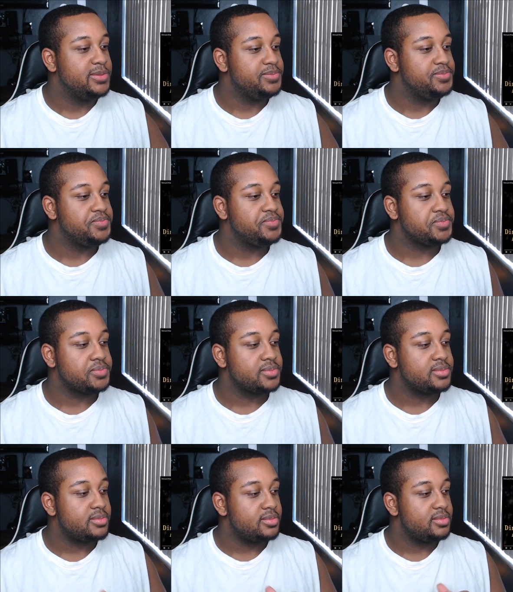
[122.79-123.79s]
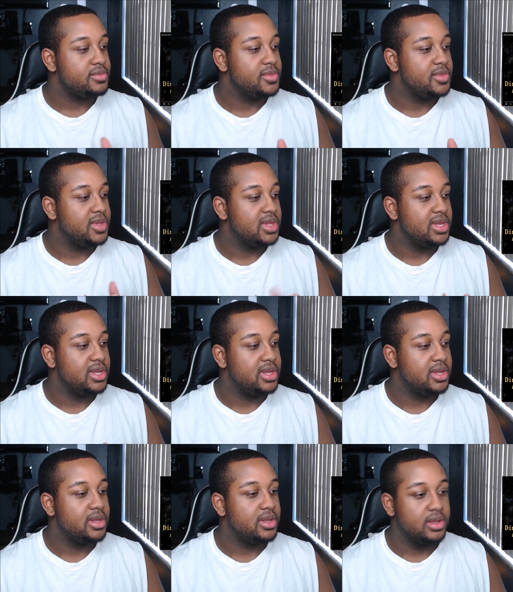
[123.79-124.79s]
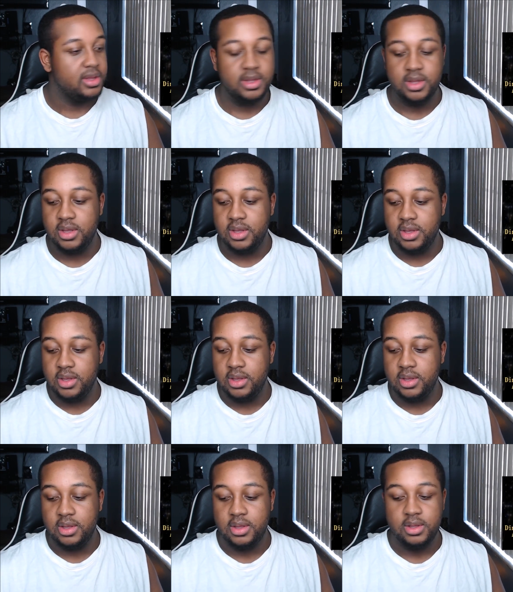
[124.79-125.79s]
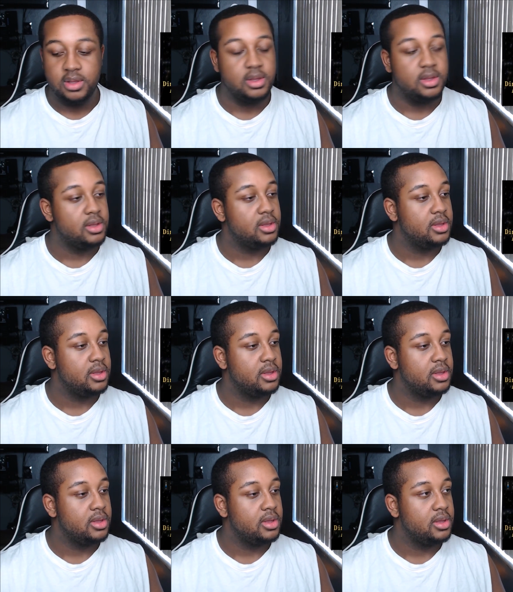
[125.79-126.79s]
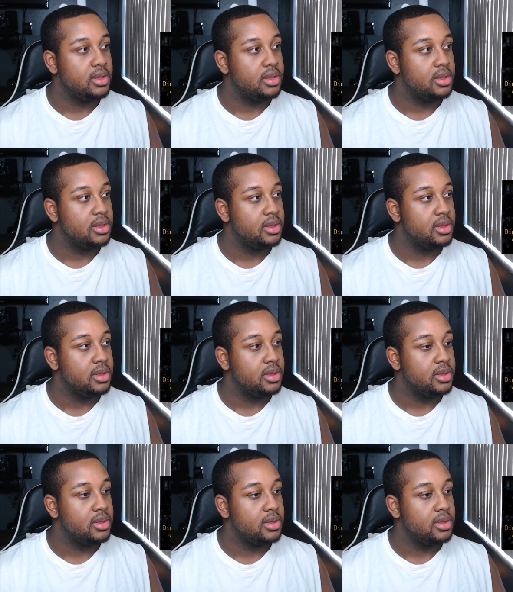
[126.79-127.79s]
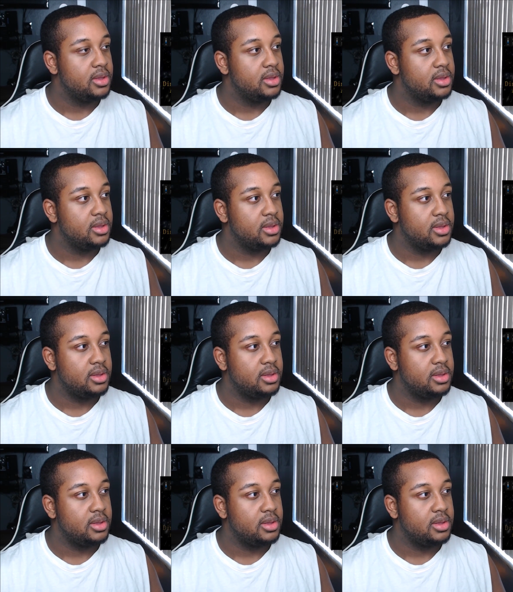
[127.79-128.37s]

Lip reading: (silence)